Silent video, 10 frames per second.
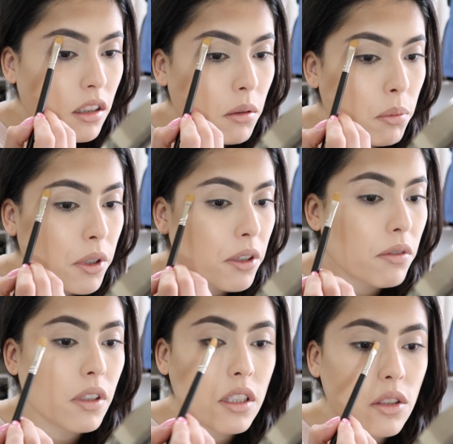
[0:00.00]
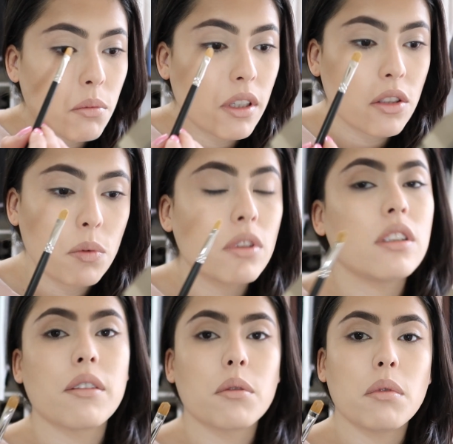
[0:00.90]
Not perfect because your brows will
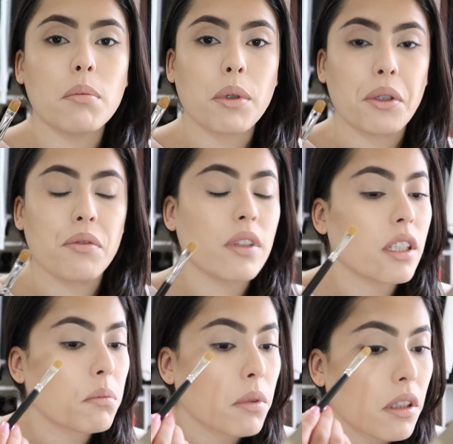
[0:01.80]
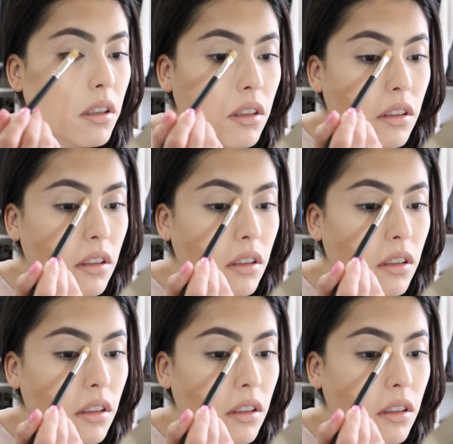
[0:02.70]
never be perfect, but